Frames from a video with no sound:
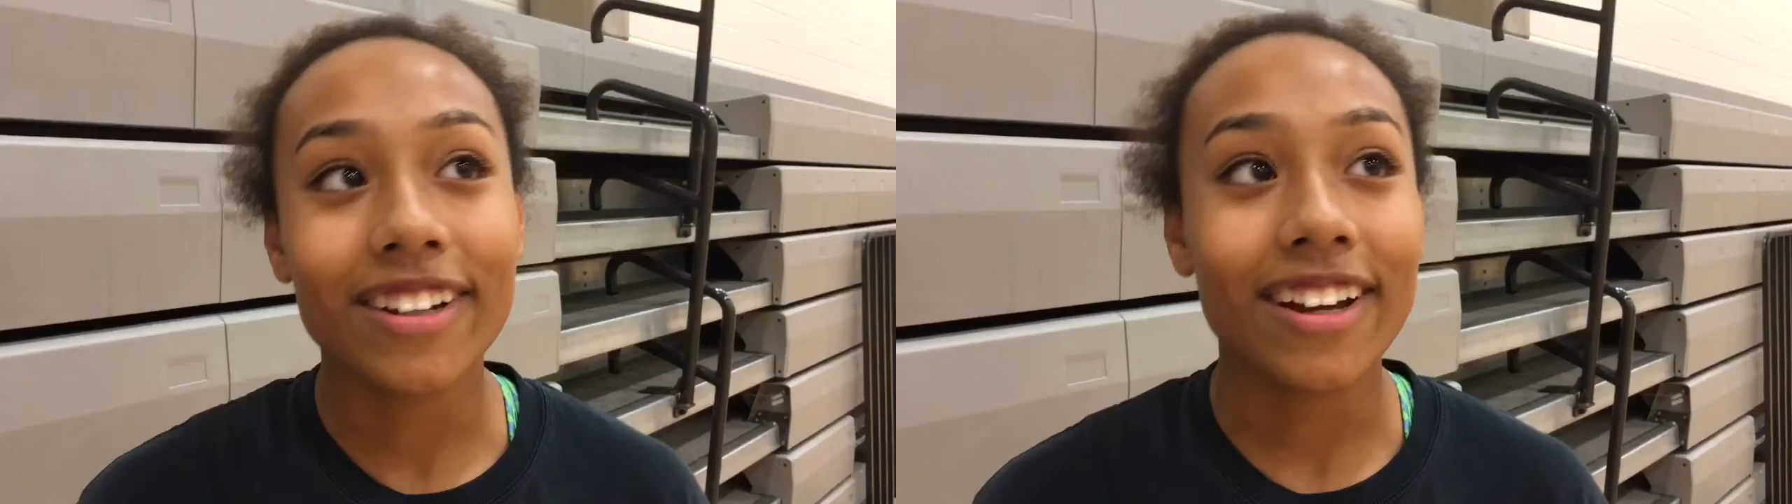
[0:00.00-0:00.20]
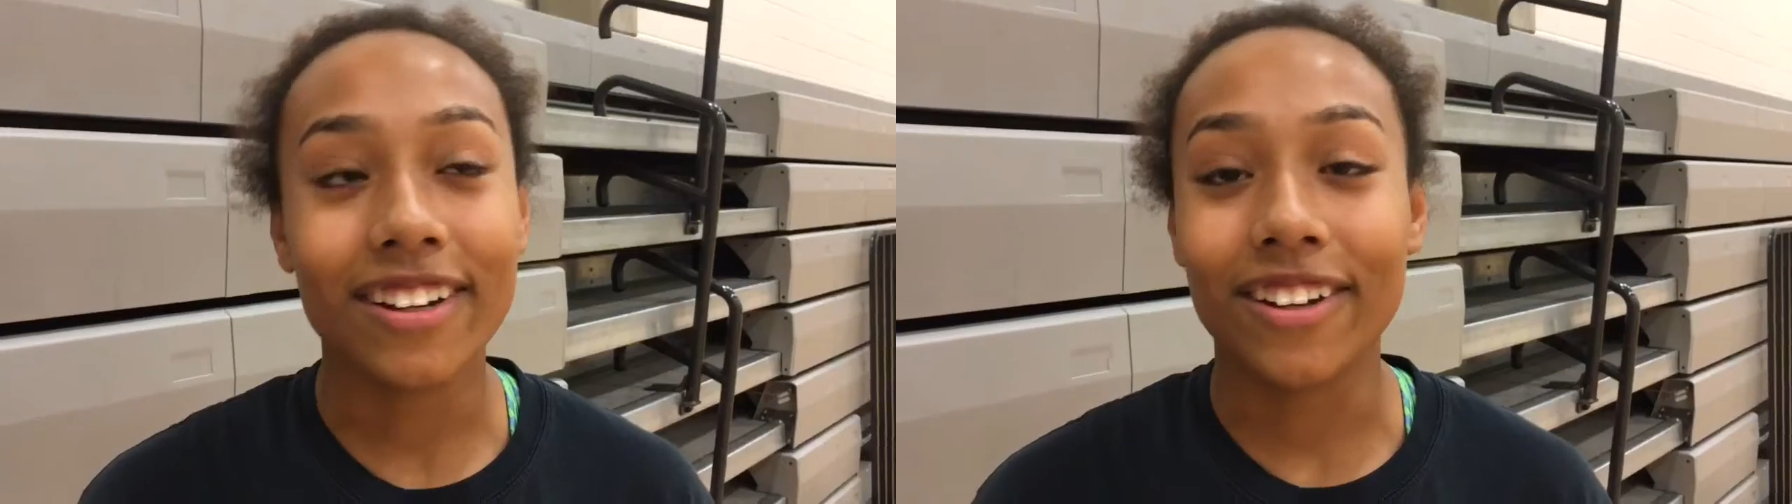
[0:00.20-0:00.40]

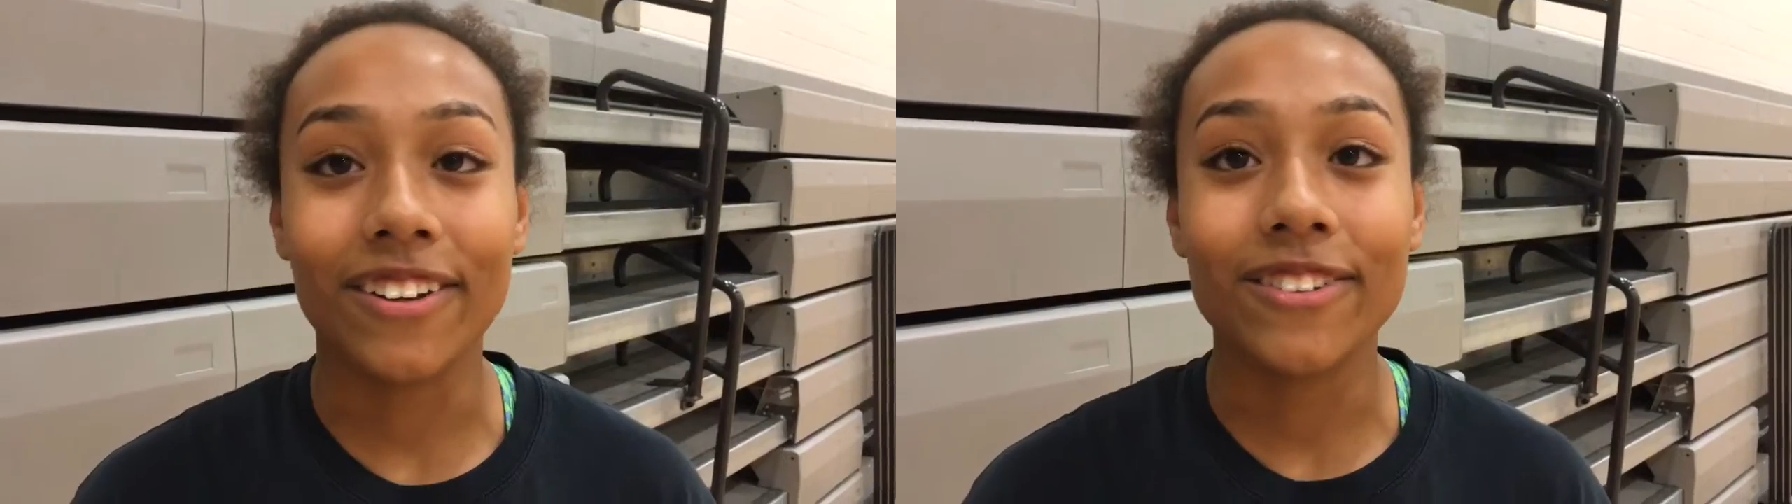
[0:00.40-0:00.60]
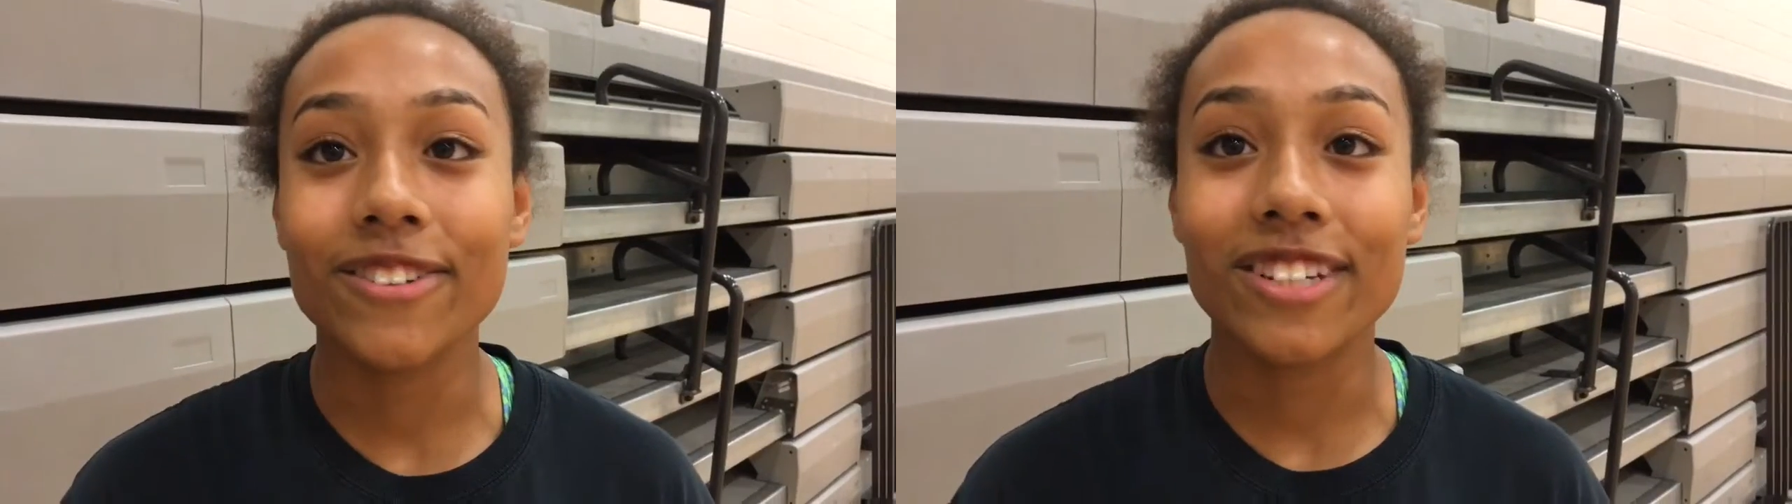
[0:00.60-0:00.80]
I don't
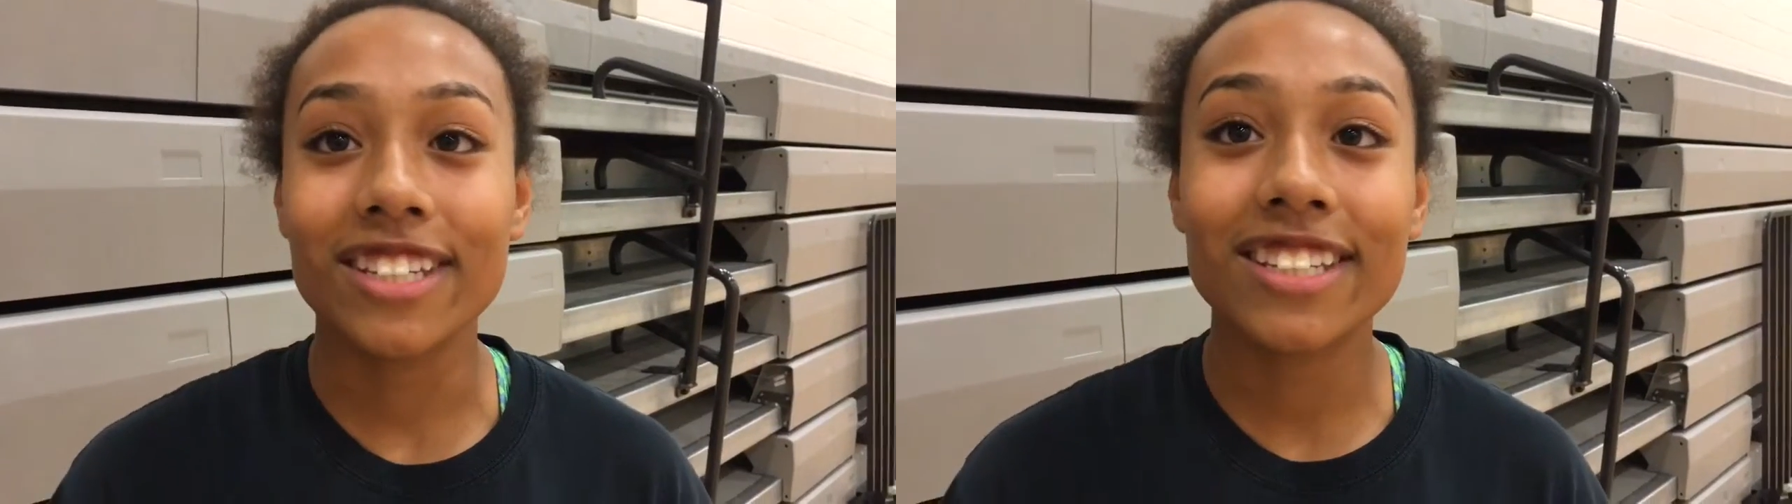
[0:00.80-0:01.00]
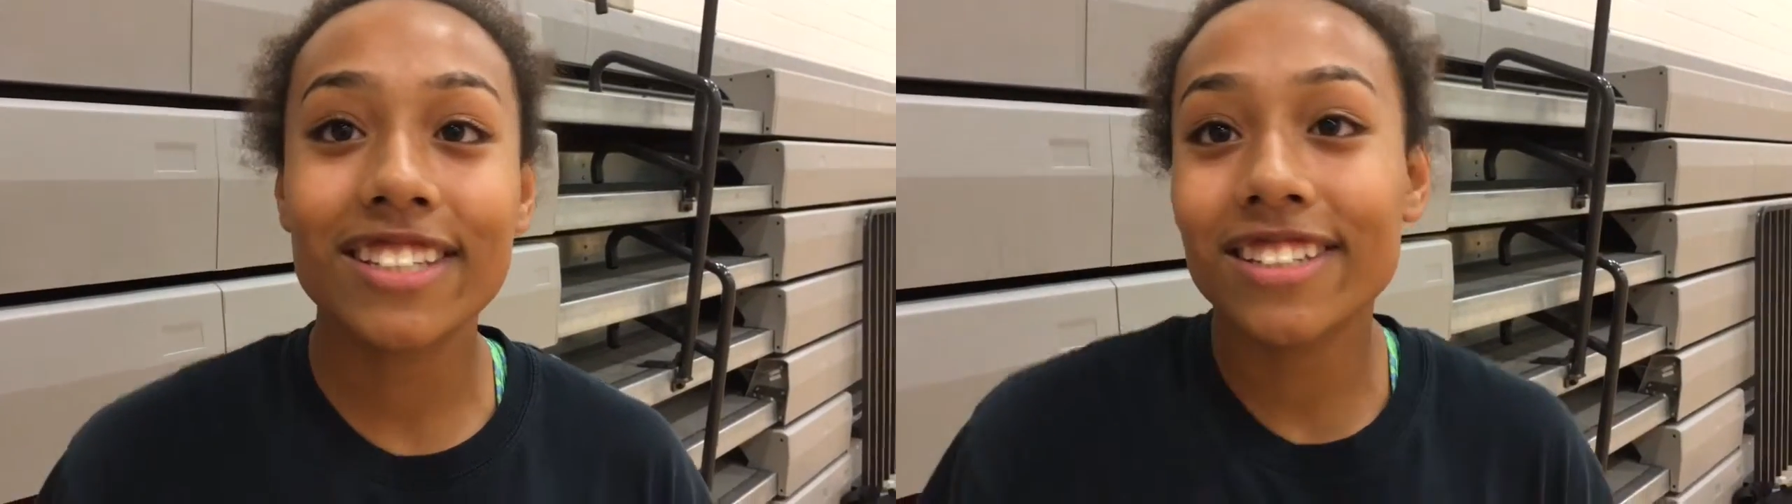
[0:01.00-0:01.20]
know, it was
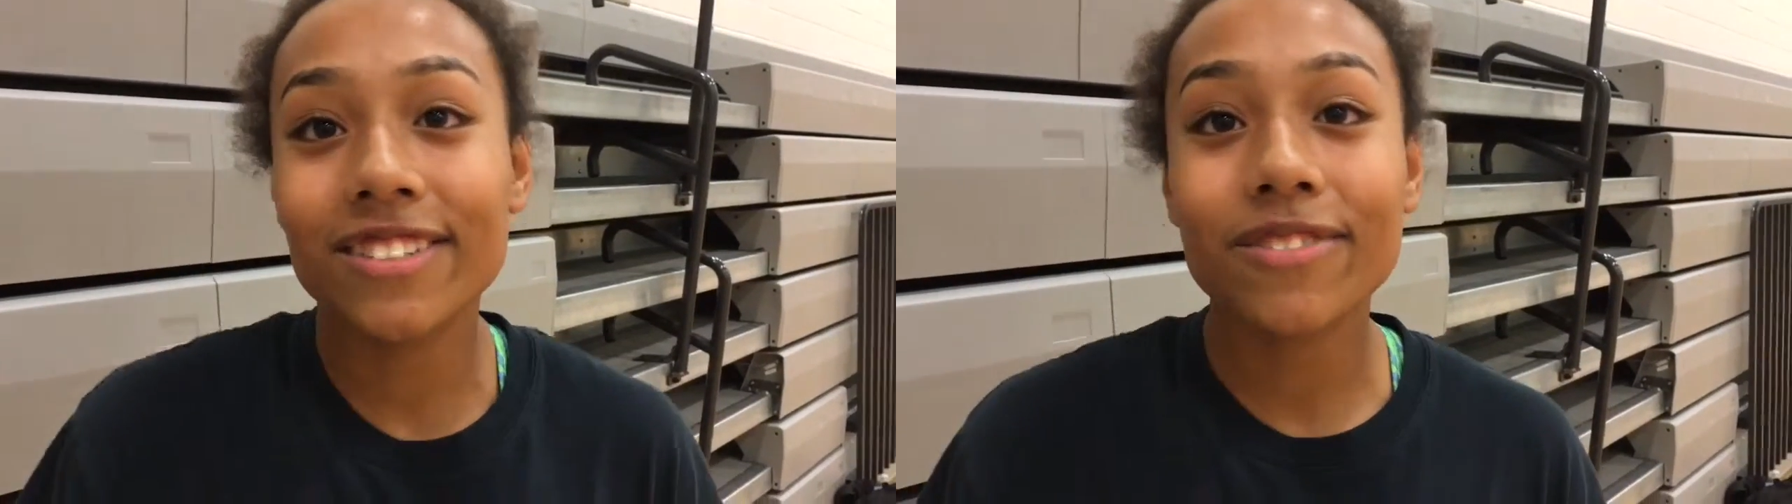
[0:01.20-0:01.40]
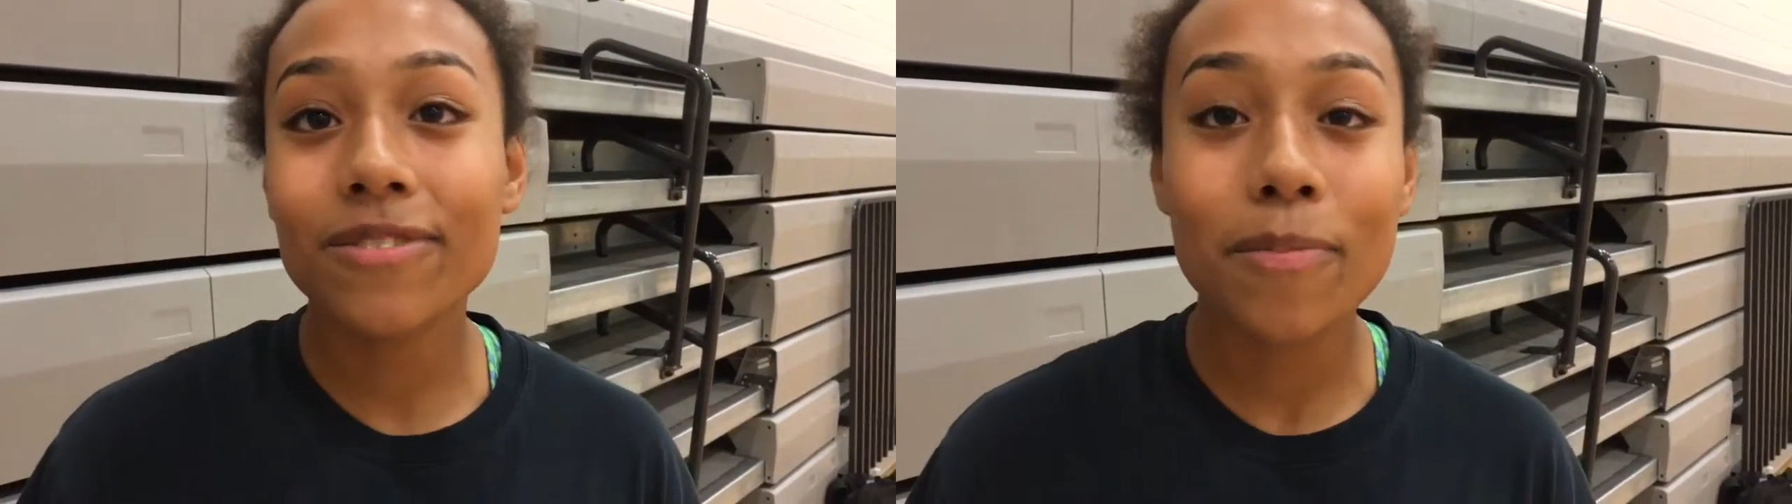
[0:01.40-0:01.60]
just
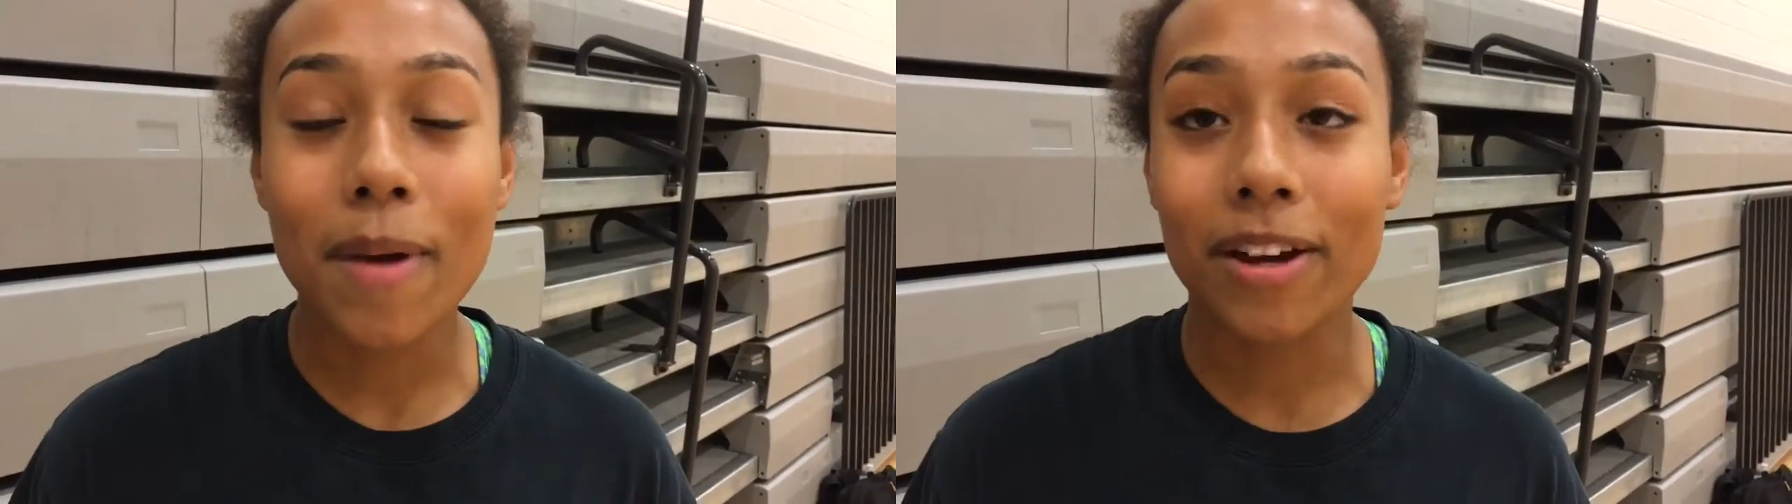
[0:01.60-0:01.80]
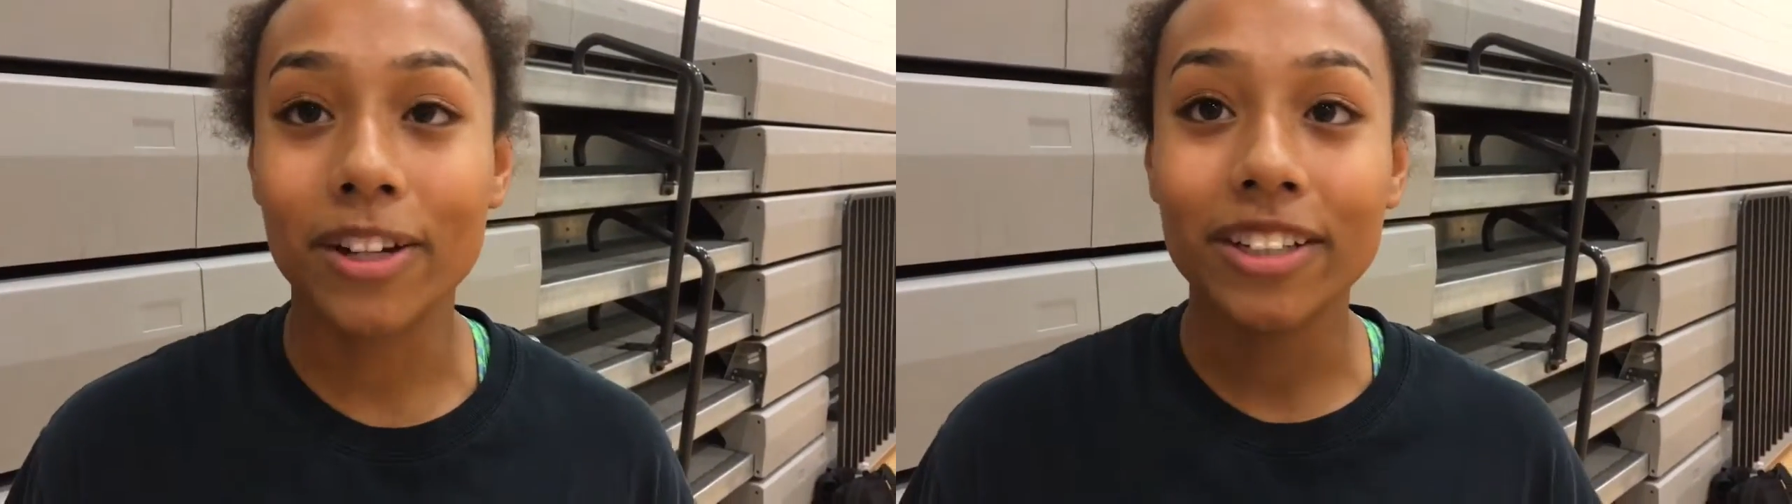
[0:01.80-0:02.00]

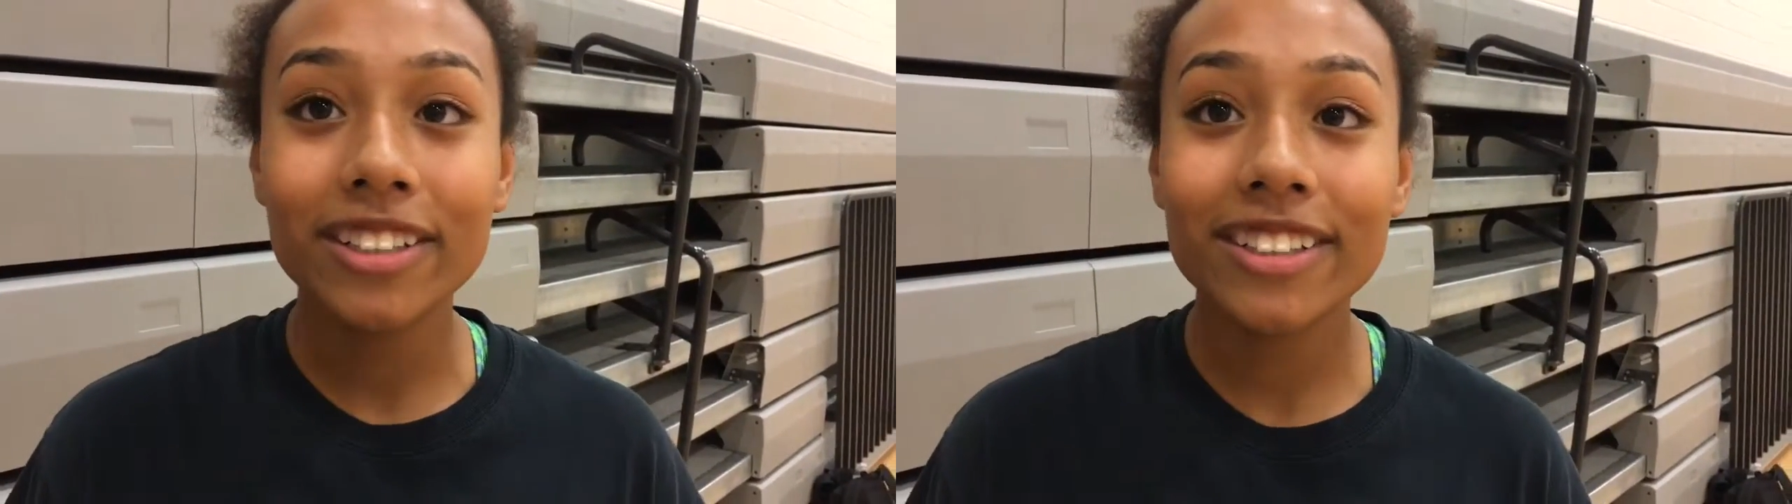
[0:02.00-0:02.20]
better.